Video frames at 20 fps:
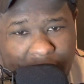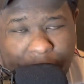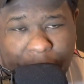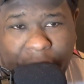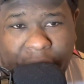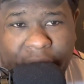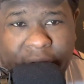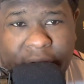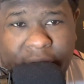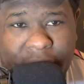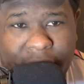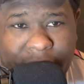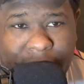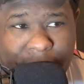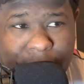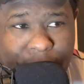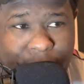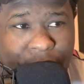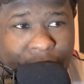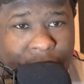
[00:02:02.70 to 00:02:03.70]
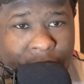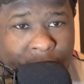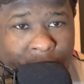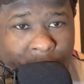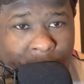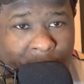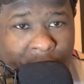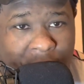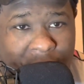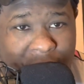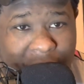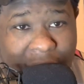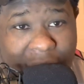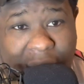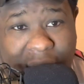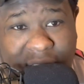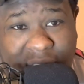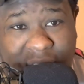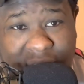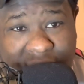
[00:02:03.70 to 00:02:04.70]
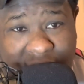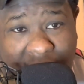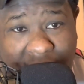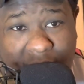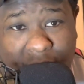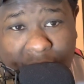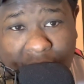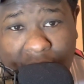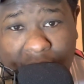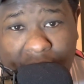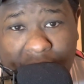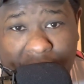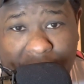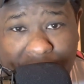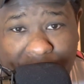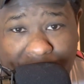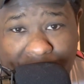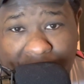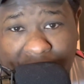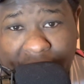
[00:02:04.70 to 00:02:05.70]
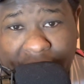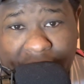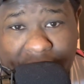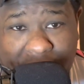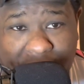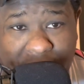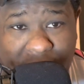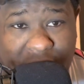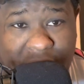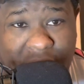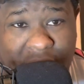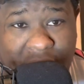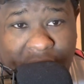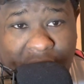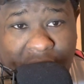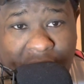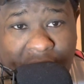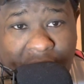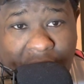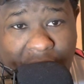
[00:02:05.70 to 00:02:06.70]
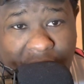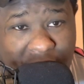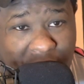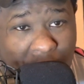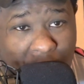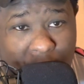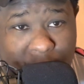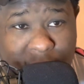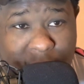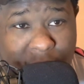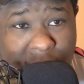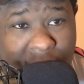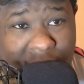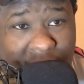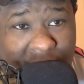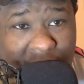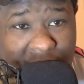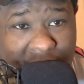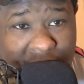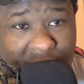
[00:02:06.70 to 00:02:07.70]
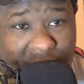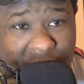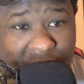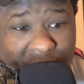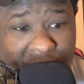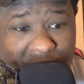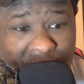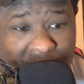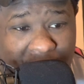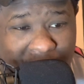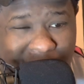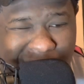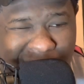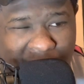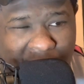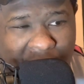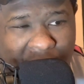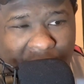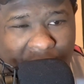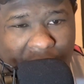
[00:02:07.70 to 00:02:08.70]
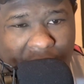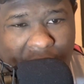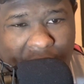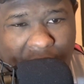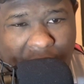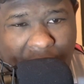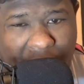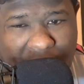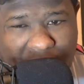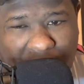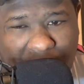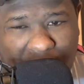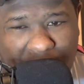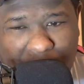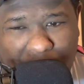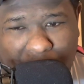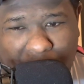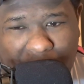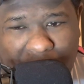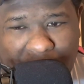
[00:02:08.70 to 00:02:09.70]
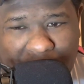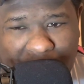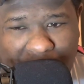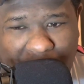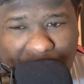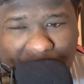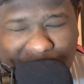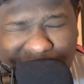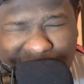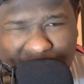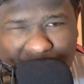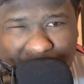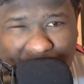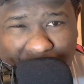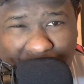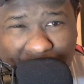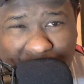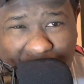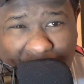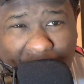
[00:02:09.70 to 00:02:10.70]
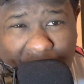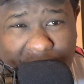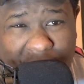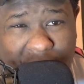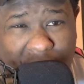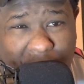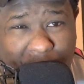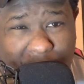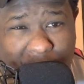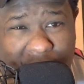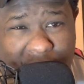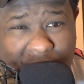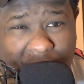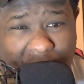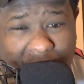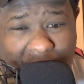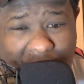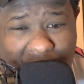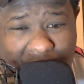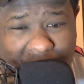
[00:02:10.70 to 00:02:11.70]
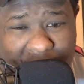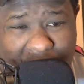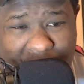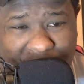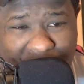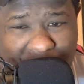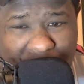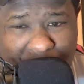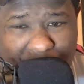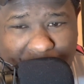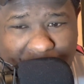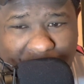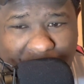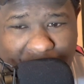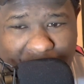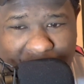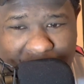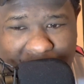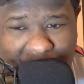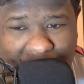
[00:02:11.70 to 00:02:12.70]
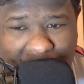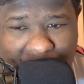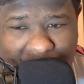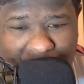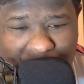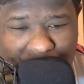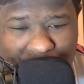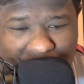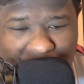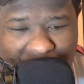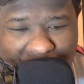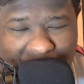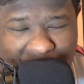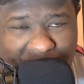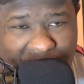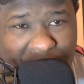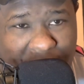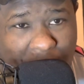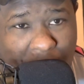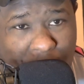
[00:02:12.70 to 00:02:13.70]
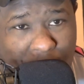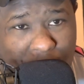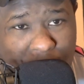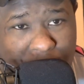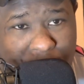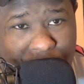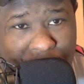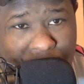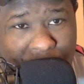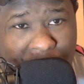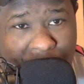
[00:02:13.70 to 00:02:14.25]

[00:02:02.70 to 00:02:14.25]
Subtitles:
a player that has the same love for the Lakers as Kobe Bryant did. I think LeBron love is kind of towards Cleveland because that's his home.